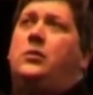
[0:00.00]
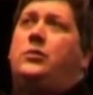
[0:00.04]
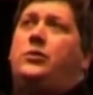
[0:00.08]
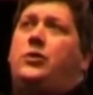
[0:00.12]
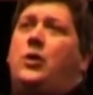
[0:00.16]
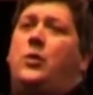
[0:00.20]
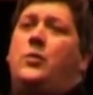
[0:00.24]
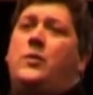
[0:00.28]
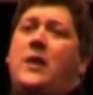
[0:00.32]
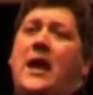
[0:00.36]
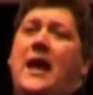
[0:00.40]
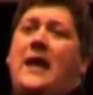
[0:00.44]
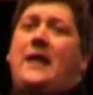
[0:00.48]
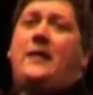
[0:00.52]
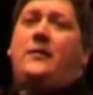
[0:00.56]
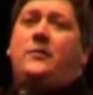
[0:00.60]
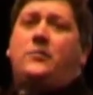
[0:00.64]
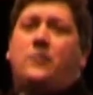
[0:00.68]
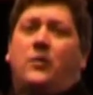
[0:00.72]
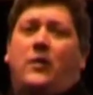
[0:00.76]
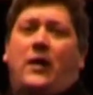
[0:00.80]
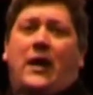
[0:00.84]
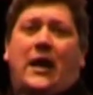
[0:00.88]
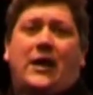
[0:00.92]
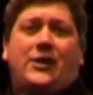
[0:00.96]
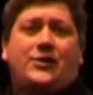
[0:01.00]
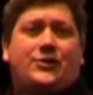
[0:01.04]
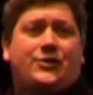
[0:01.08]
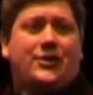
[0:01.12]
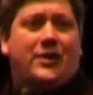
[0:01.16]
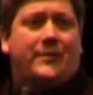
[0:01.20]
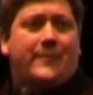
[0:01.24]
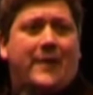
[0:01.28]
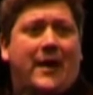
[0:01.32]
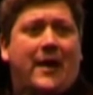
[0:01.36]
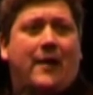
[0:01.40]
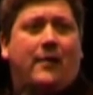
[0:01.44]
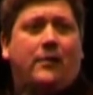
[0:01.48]

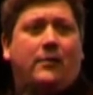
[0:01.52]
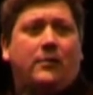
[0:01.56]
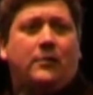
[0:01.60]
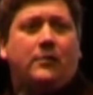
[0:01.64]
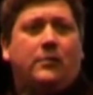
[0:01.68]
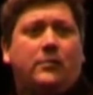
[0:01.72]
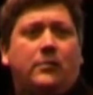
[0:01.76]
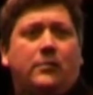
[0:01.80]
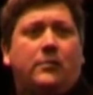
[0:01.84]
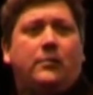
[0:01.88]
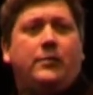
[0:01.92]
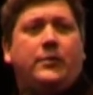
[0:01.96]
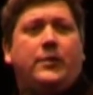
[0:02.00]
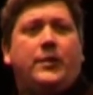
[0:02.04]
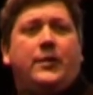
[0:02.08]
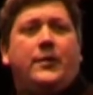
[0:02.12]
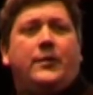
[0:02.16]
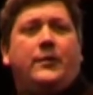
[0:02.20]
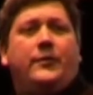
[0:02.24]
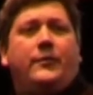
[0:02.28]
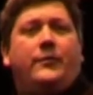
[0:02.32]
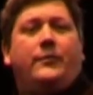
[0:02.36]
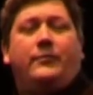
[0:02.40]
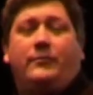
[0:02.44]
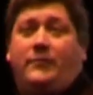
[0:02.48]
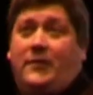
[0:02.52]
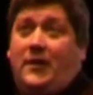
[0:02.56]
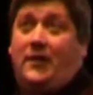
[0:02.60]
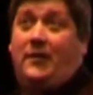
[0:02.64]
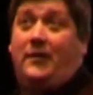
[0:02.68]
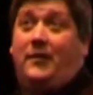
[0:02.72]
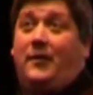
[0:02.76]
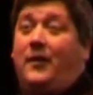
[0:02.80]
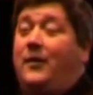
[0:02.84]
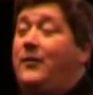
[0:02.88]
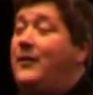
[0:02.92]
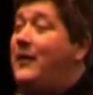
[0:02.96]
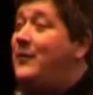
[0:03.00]
donate.html. There
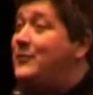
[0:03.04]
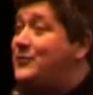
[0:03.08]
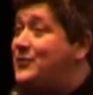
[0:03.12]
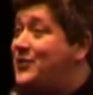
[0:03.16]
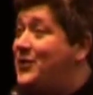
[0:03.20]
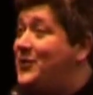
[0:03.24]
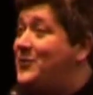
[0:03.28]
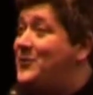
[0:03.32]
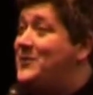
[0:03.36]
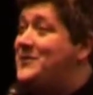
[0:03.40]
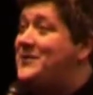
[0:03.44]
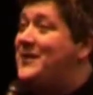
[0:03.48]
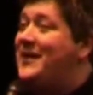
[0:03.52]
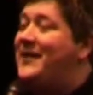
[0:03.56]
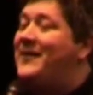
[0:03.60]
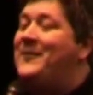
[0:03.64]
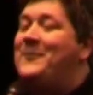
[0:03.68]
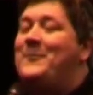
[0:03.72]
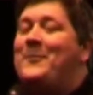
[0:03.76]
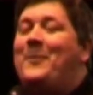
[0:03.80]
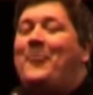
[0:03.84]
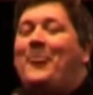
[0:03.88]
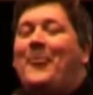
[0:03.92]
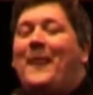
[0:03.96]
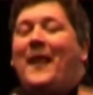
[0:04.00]
you go, that was good, wasn't it?